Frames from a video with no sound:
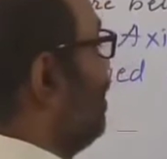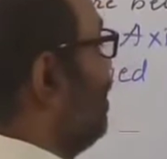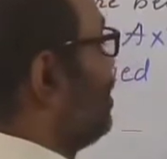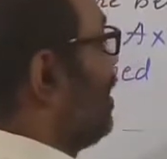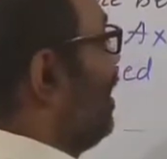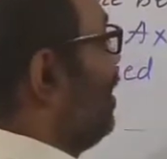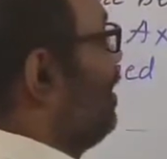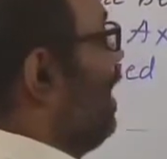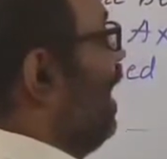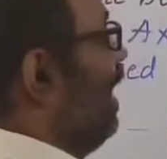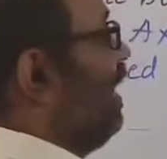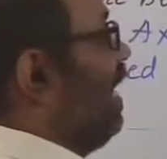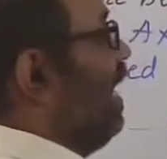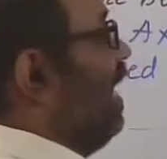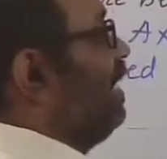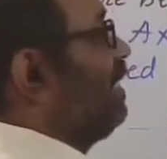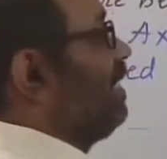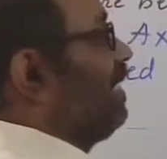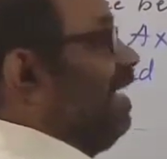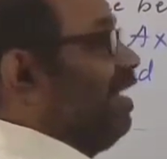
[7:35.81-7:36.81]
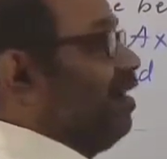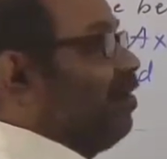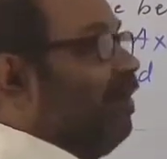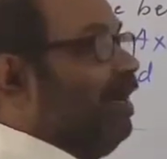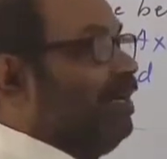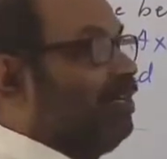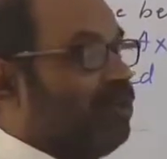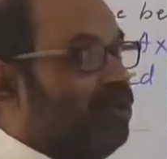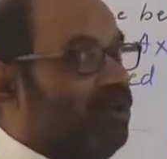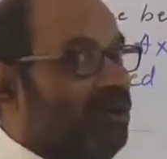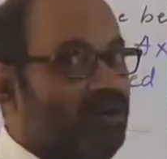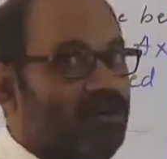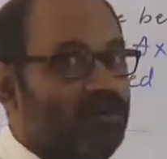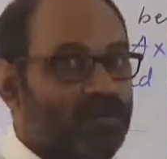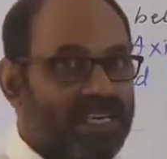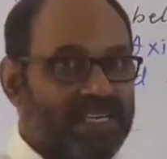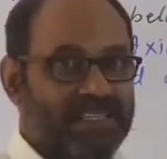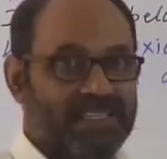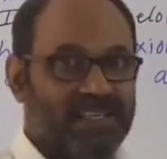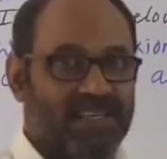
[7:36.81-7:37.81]
such that AC equal to
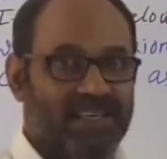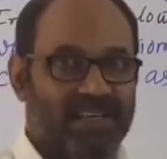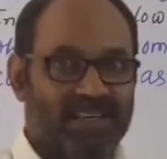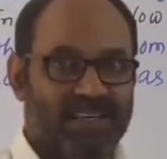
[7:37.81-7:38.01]
BC.